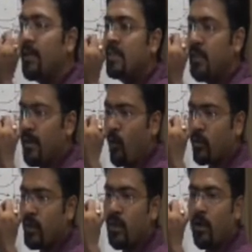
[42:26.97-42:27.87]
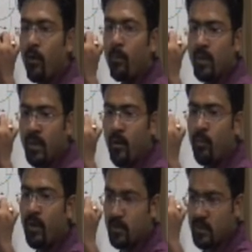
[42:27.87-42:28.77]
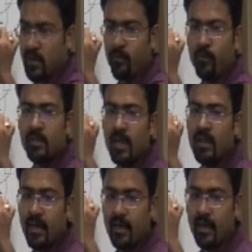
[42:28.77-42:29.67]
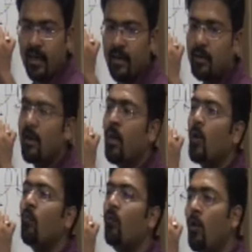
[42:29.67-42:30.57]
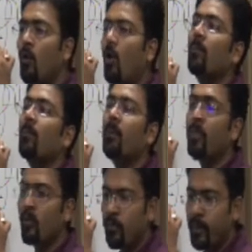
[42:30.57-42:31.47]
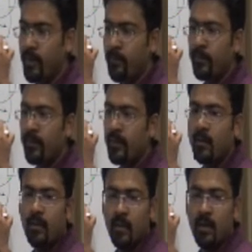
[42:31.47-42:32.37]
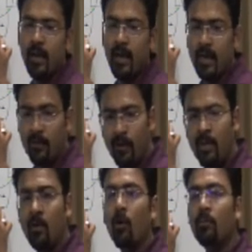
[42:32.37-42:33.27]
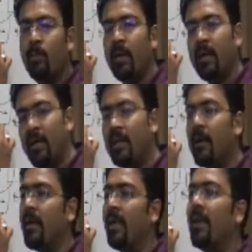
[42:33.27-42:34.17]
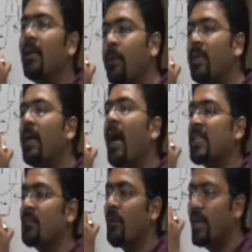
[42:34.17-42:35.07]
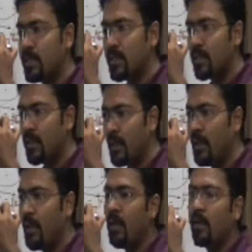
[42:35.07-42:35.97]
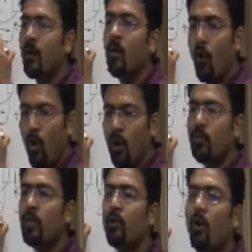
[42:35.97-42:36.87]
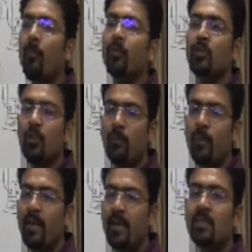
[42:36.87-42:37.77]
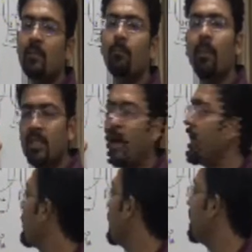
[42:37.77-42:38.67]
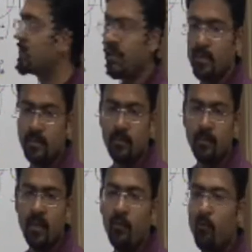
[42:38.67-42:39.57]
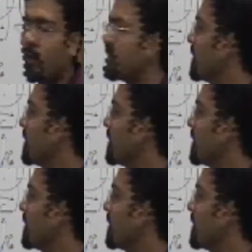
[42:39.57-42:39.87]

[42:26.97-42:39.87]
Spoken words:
or the liquid stuff which I'll get here will not be pure B. It will all be again containing B as well as A, although the composition of B is much higher than this case. For example,